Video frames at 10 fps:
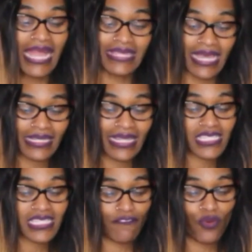
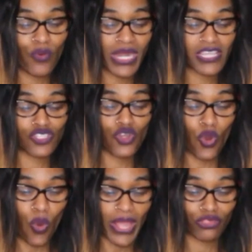Nonetheless, everyone is
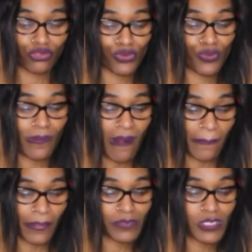going through
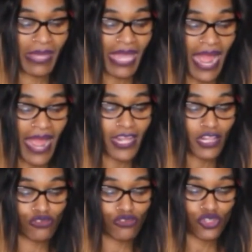problems behind
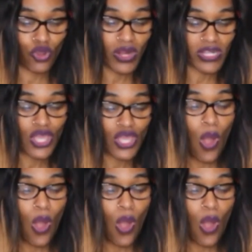closed doors,